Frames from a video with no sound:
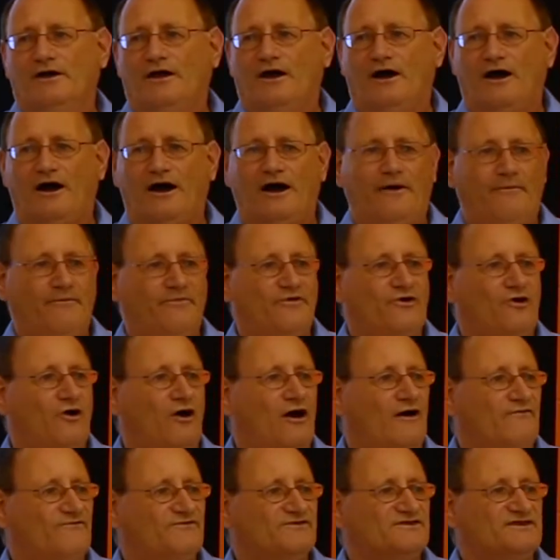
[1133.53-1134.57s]
the
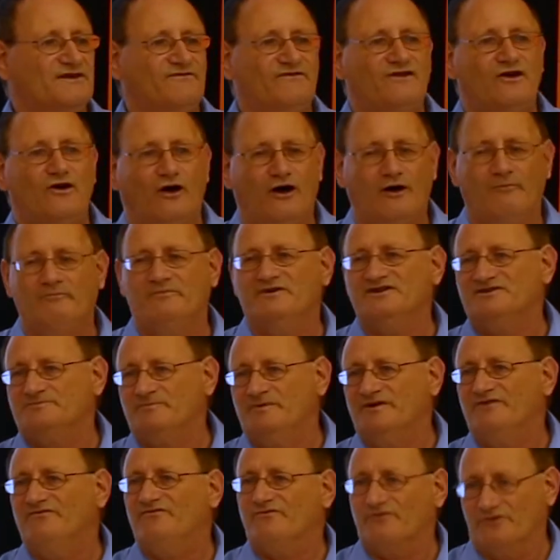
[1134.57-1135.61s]
Office of the
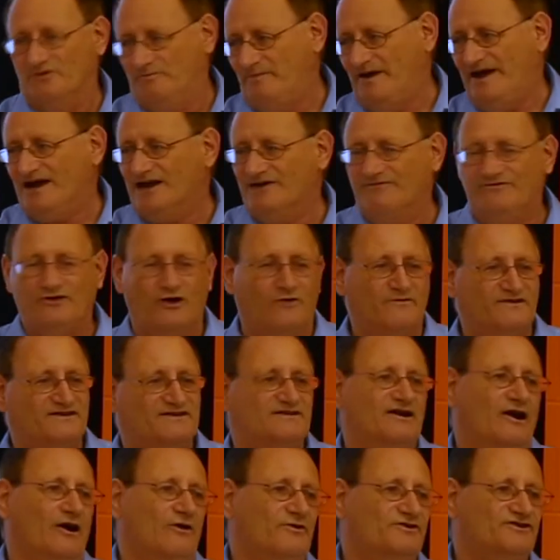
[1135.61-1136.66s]
Ombudsman for the Bank of Nova
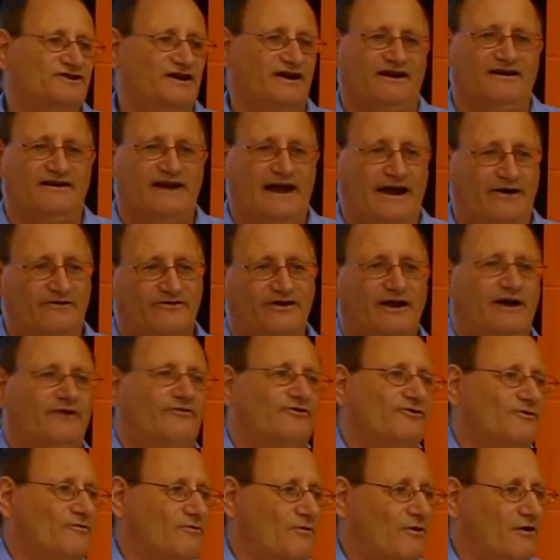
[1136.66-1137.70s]
Scotia in downtown
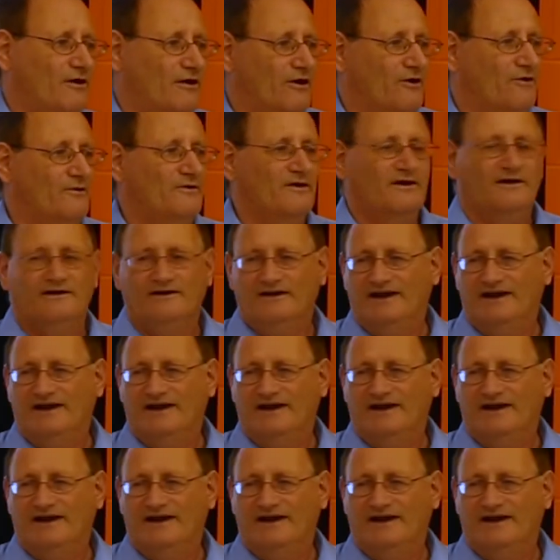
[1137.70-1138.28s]
Toronto.